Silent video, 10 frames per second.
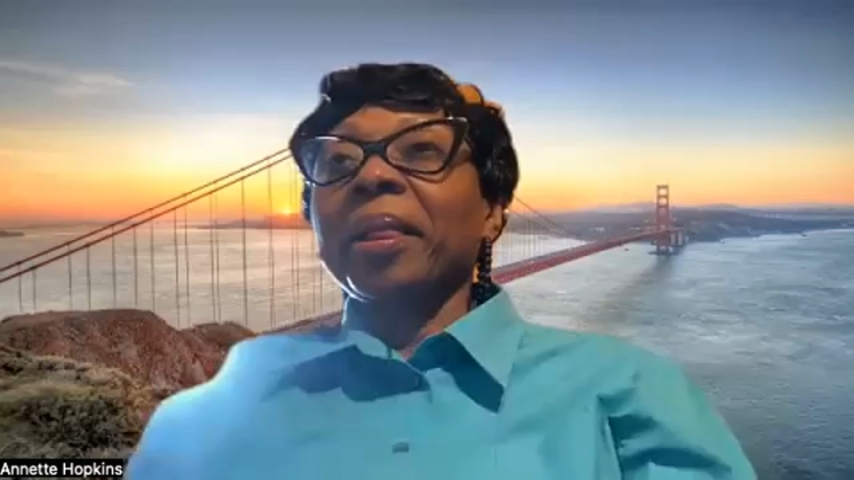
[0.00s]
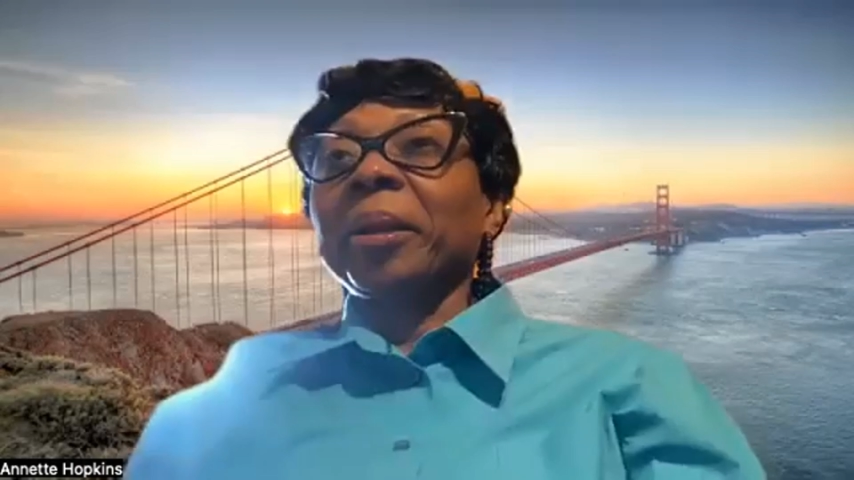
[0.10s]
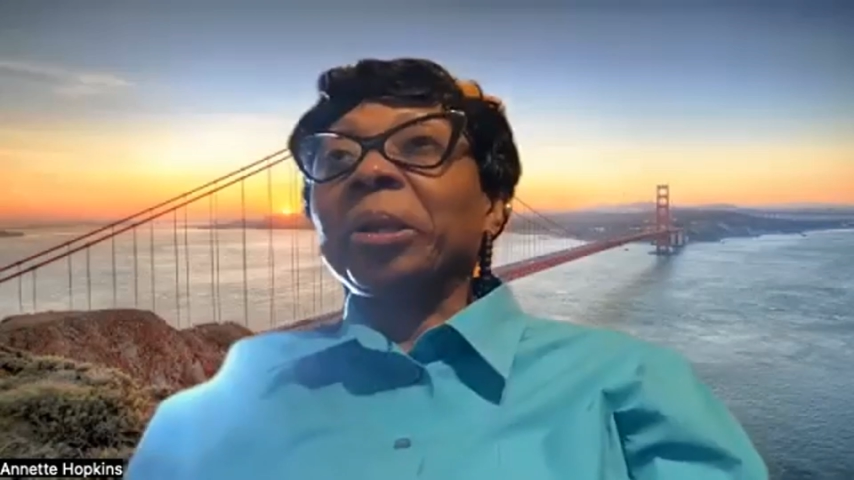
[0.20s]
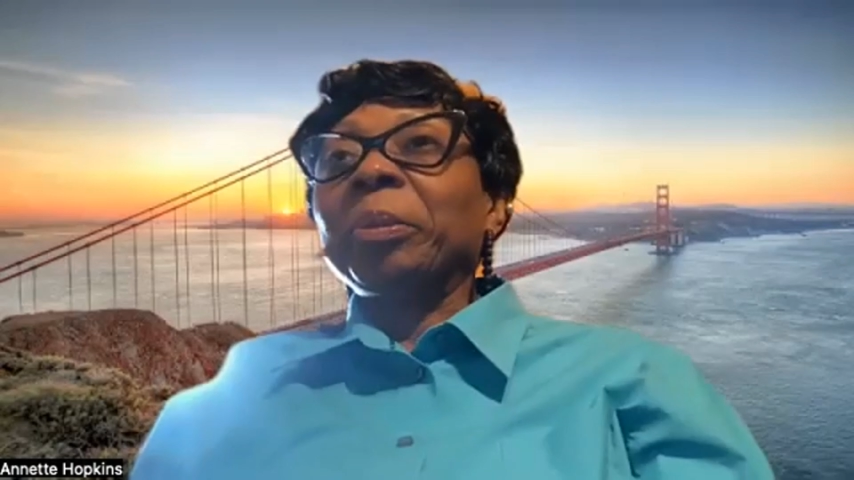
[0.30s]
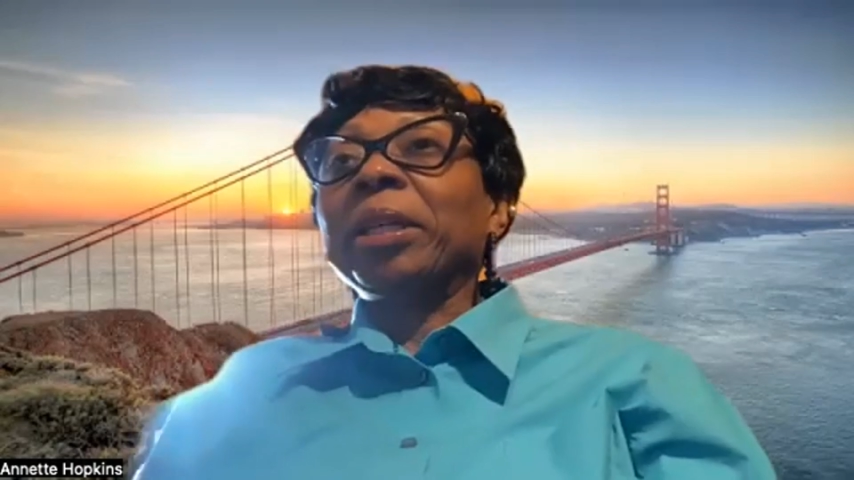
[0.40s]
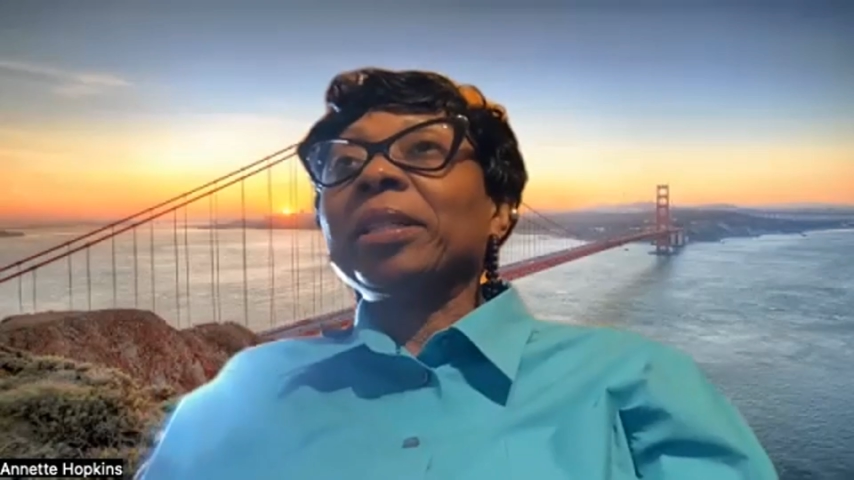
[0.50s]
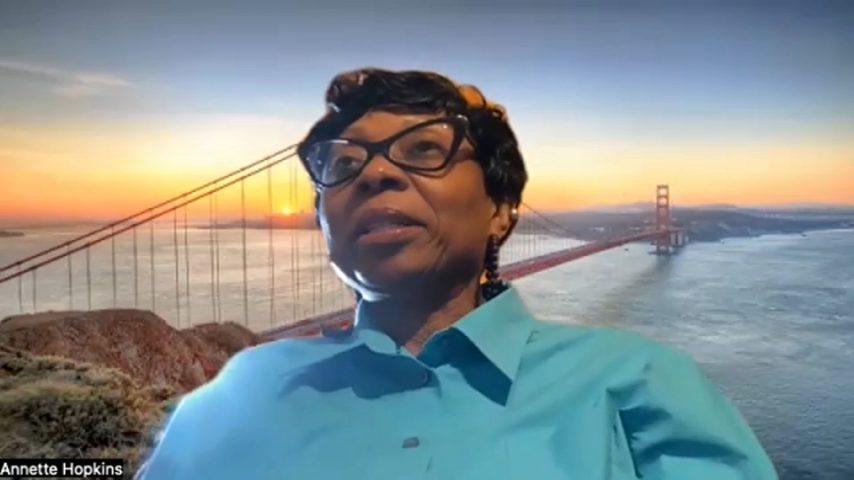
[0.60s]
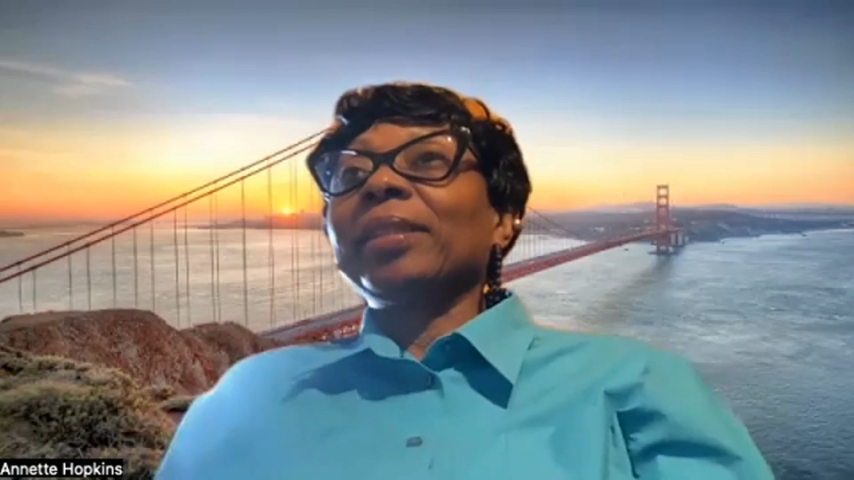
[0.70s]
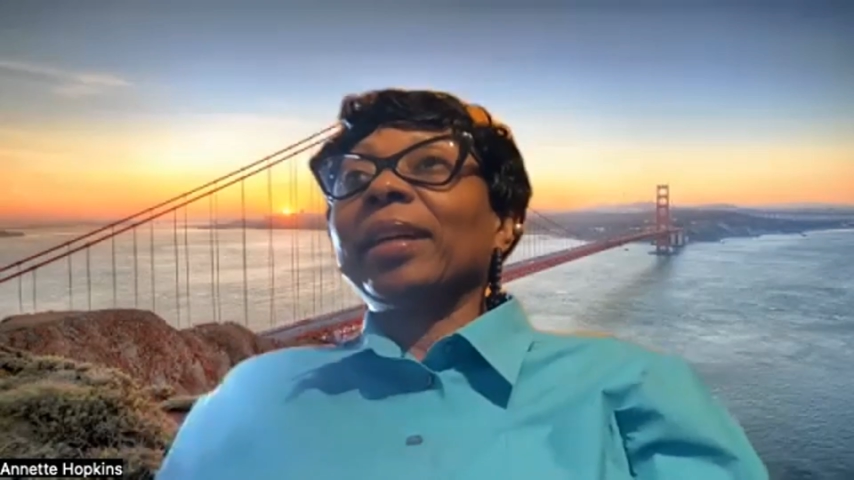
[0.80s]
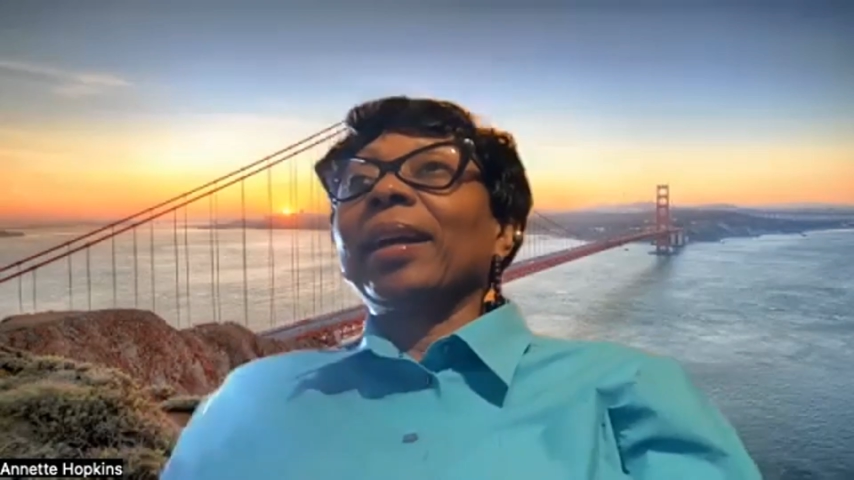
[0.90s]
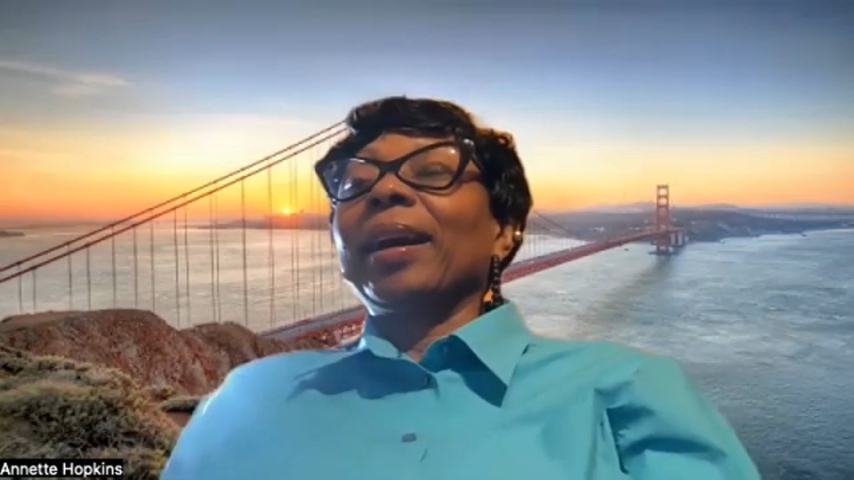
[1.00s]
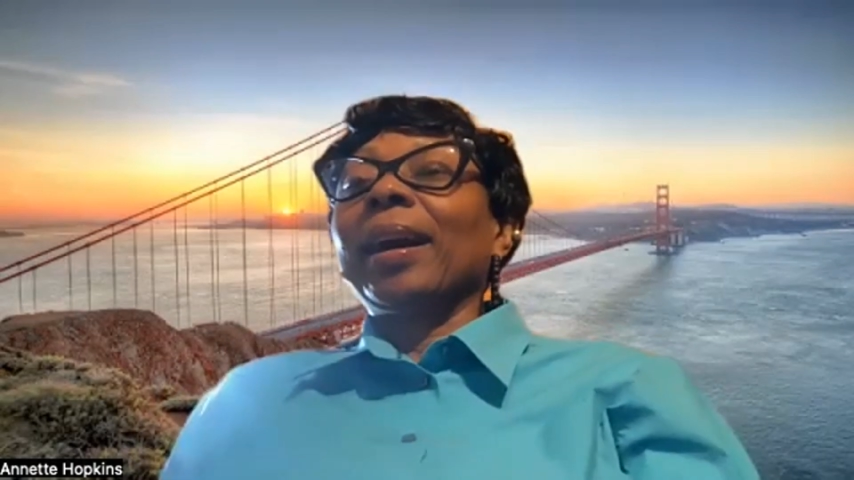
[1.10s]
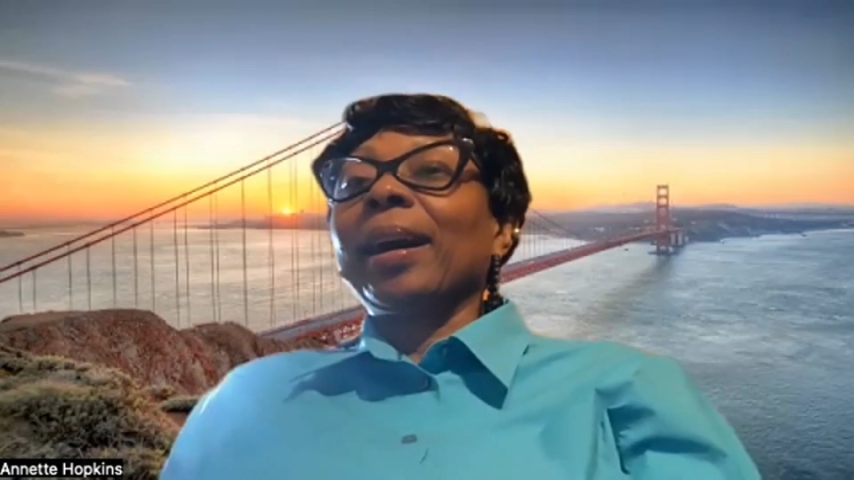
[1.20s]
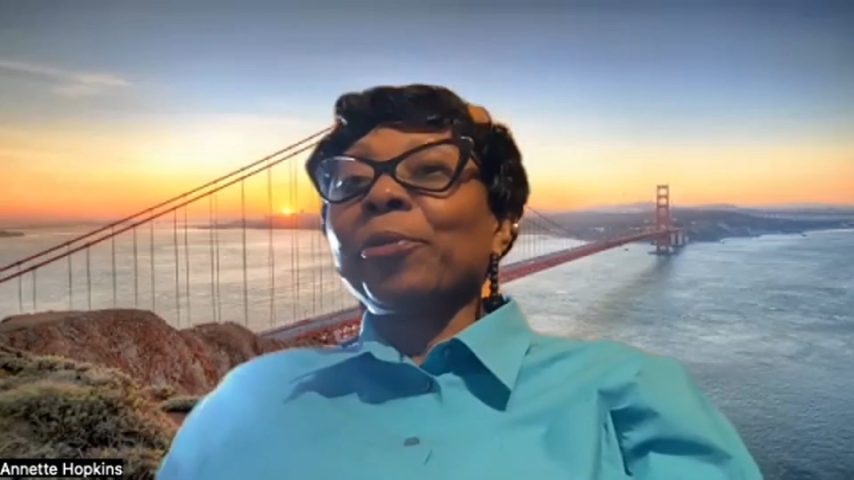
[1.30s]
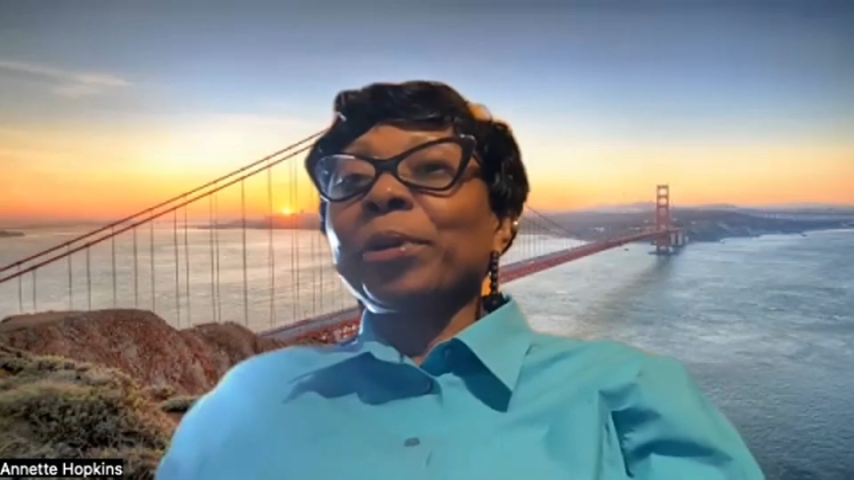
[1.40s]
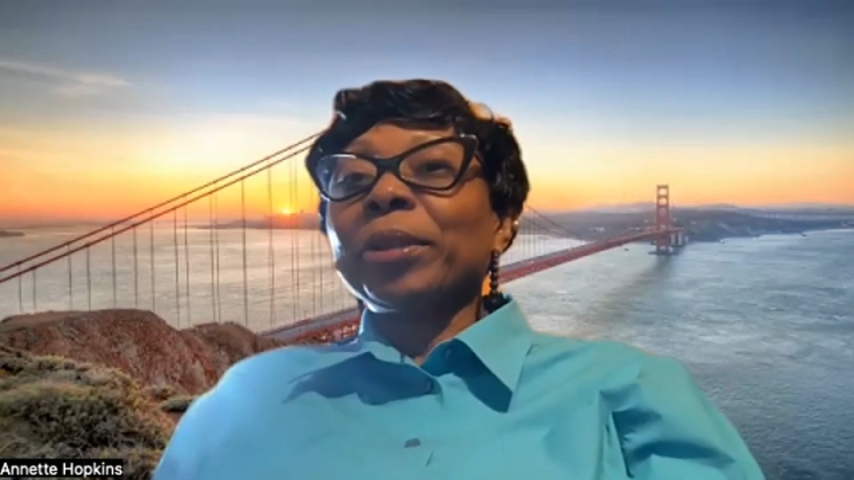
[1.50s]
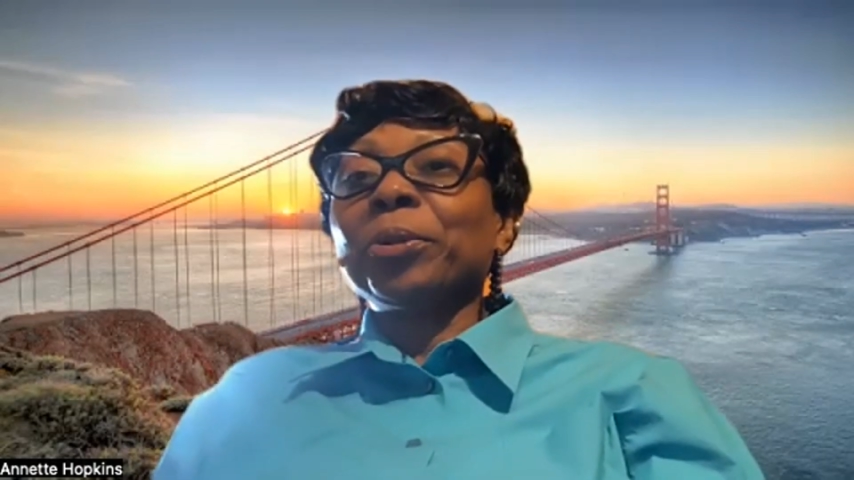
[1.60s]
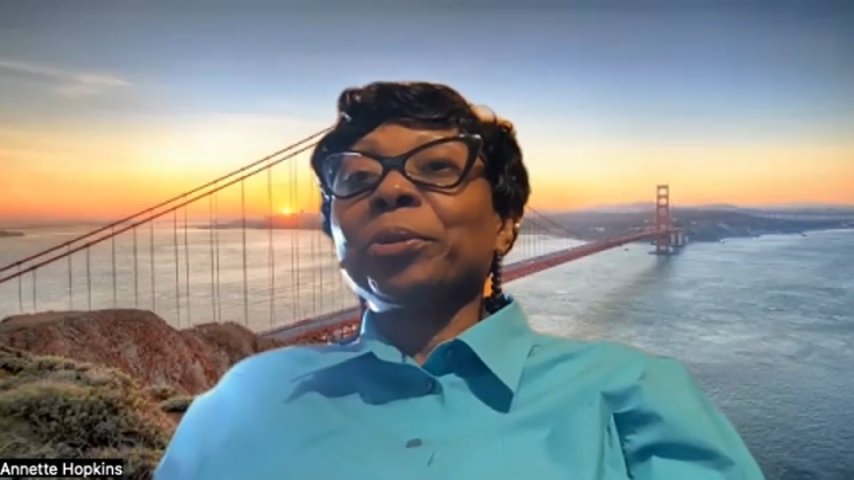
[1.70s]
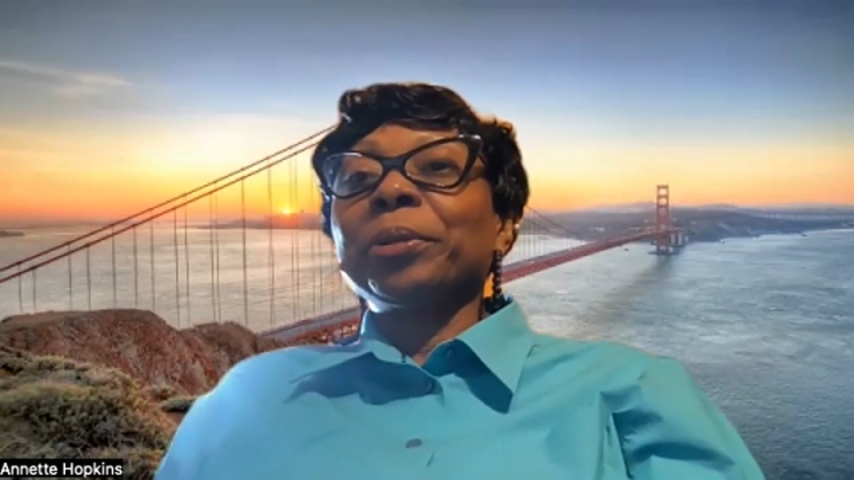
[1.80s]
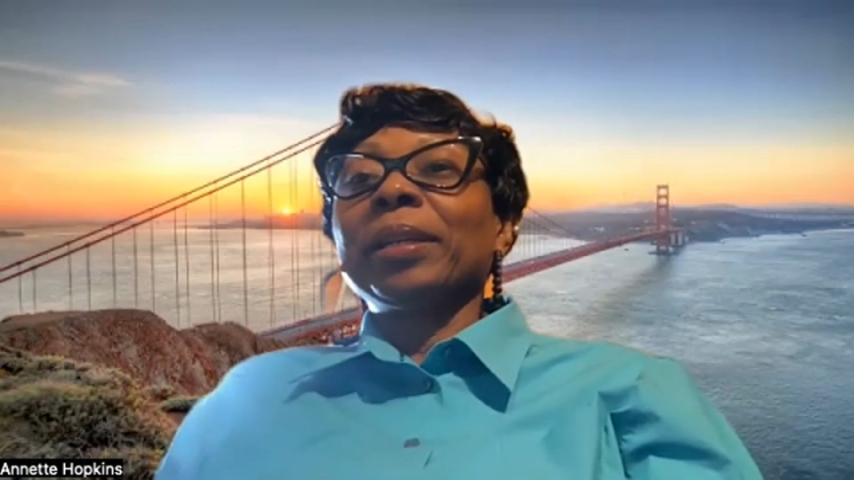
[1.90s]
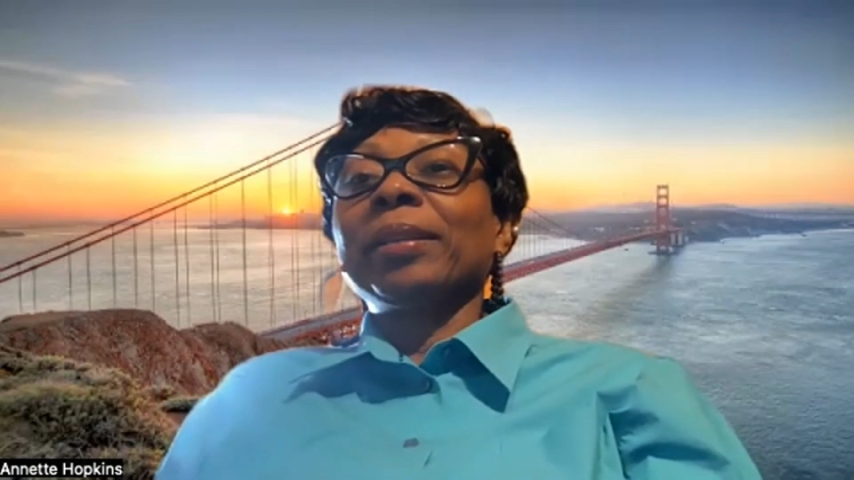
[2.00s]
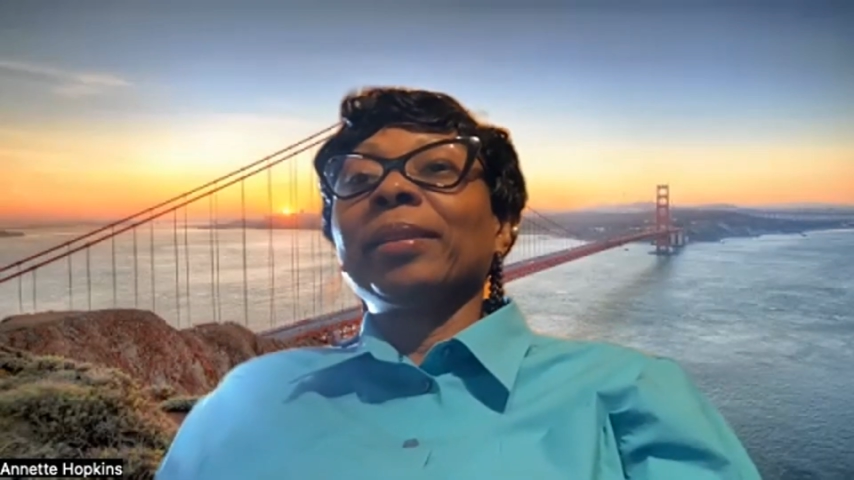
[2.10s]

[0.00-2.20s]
Because like I went through it and